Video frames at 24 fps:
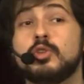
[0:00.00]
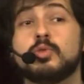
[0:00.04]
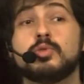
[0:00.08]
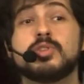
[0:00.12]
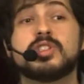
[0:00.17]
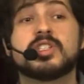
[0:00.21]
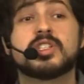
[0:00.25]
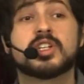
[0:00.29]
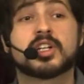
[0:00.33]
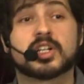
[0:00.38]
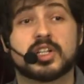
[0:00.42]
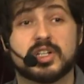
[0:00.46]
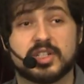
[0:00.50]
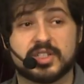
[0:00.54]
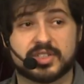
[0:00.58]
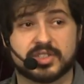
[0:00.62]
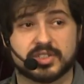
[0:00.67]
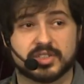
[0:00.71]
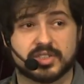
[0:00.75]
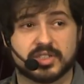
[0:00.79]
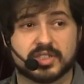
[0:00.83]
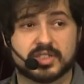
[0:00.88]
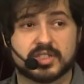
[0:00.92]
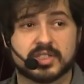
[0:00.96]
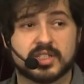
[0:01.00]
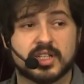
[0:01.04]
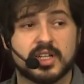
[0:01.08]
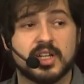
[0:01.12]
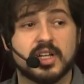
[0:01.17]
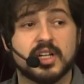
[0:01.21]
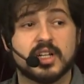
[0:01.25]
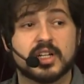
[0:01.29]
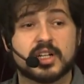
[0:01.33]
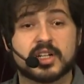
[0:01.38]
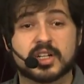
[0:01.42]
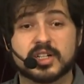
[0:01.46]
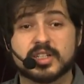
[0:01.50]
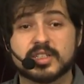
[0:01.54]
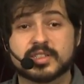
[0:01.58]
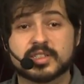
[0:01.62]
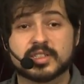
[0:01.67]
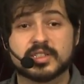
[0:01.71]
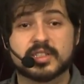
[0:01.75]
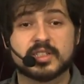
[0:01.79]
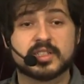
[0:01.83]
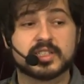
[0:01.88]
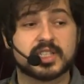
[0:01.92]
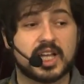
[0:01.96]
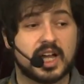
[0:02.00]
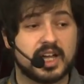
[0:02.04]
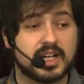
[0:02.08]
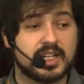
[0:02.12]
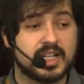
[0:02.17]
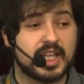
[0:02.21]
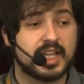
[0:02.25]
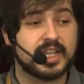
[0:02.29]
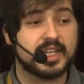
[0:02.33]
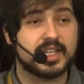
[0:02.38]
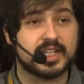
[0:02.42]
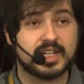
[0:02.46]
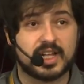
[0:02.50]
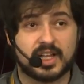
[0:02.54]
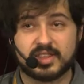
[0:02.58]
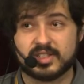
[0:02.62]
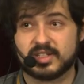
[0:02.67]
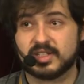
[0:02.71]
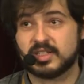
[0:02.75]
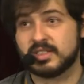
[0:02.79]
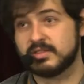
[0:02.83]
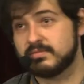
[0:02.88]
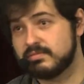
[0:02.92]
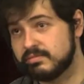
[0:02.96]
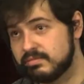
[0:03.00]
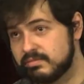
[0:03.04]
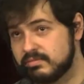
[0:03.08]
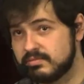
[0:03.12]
use cursors. Cursors, unlike in other